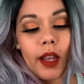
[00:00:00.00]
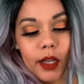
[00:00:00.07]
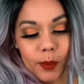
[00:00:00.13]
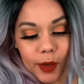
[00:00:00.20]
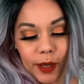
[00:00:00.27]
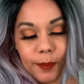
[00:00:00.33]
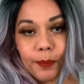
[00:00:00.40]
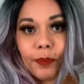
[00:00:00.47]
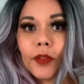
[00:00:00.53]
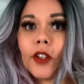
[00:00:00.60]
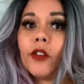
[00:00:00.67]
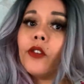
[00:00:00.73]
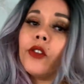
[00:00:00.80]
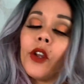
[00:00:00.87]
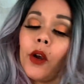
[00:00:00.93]
anyway,
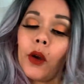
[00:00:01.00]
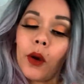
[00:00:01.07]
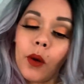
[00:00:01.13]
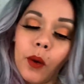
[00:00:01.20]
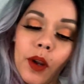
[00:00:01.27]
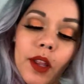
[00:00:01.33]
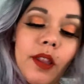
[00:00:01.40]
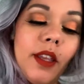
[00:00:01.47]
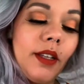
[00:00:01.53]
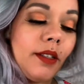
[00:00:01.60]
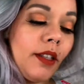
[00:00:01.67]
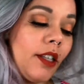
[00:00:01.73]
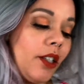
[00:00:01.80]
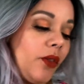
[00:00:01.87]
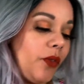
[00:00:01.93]
so
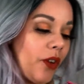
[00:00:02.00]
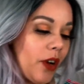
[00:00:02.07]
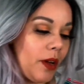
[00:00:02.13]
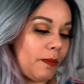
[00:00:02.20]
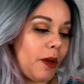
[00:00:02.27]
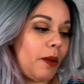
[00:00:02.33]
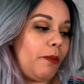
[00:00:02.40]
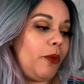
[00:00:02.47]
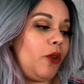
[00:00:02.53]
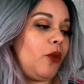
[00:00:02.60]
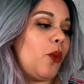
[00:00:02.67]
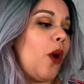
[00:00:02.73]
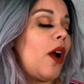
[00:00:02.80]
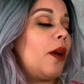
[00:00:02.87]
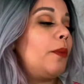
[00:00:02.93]
this is from
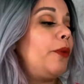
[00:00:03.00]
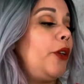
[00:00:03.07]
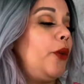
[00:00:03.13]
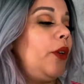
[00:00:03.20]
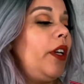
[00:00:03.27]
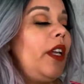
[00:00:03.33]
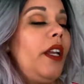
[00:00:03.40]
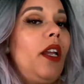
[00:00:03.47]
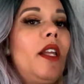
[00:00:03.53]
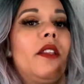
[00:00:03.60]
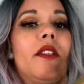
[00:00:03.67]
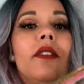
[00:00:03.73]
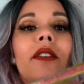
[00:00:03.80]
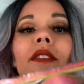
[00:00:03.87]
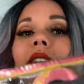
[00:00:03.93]
Boudoir Beauty.
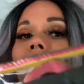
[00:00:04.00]
This